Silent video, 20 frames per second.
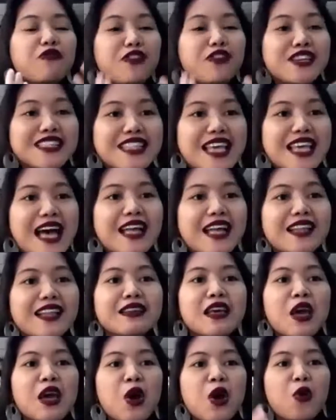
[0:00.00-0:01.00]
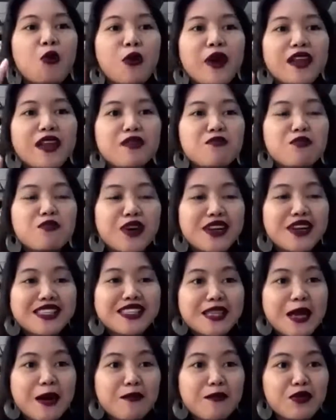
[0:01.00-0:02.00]
firsthand when, for
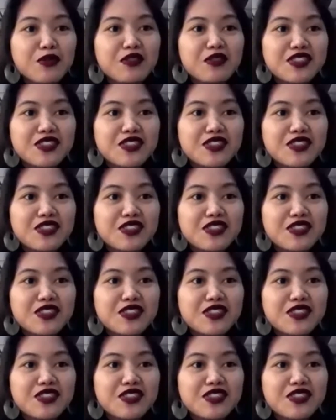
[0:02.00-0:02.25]
example,